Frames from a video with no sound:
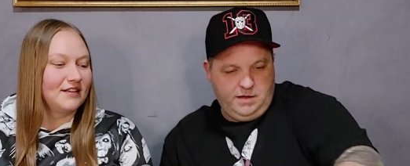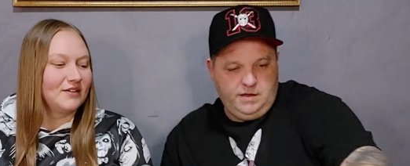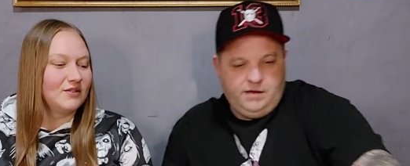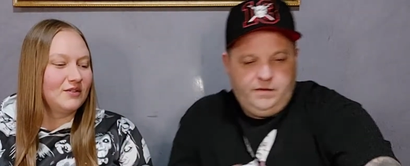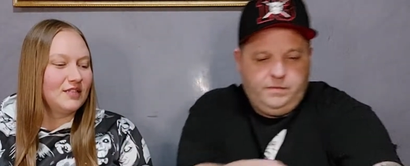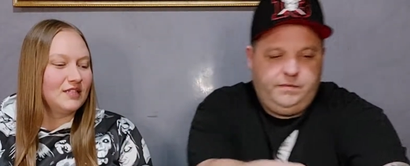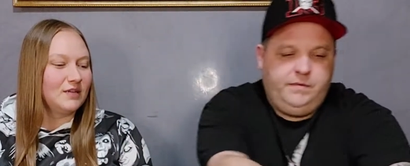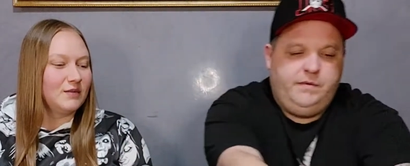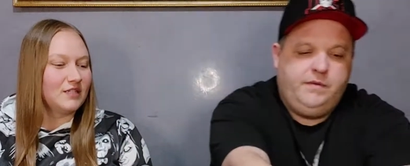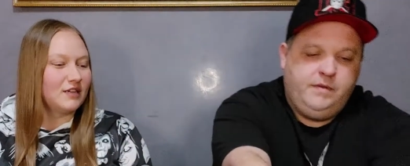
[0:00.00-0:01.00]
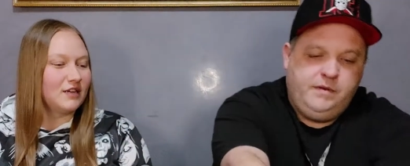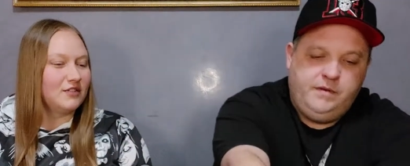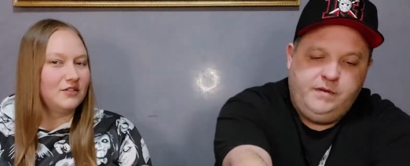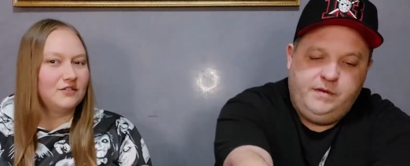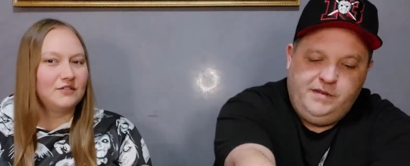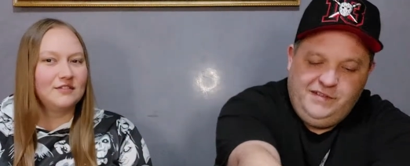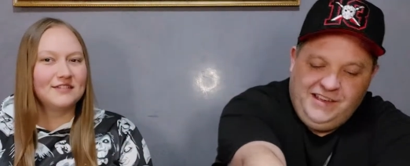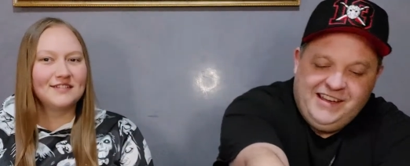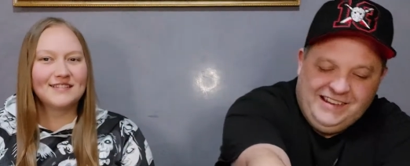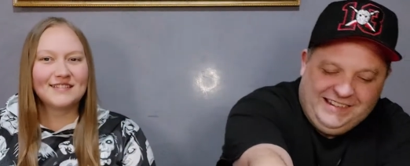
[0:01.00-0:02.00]
Speaker 1: Cool to see him as a cartoon.
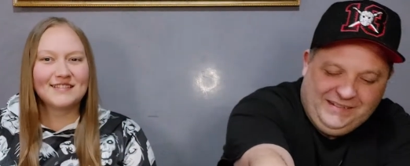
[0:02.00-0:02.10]
Yeah, it's